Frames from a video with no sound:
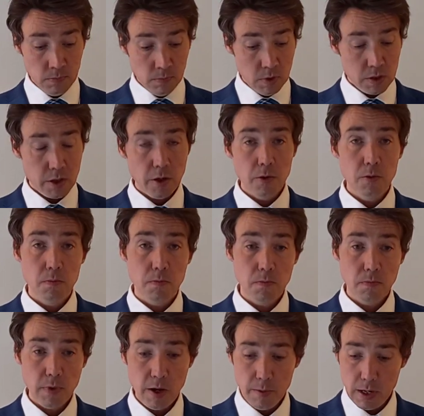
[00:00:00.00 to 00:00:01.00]
So
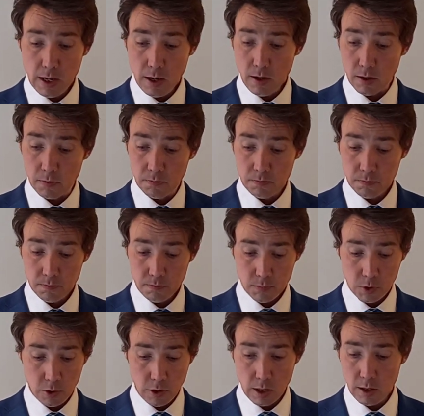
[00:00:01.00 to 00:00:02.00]
there we are.
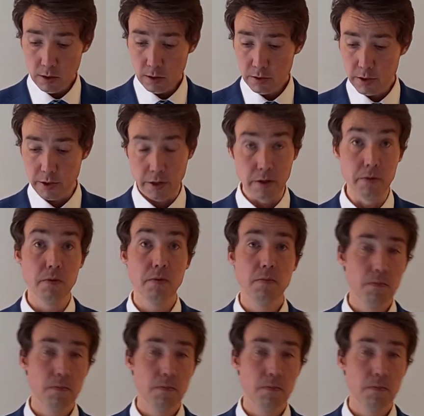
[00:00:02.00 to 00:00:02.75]
Good luck to you.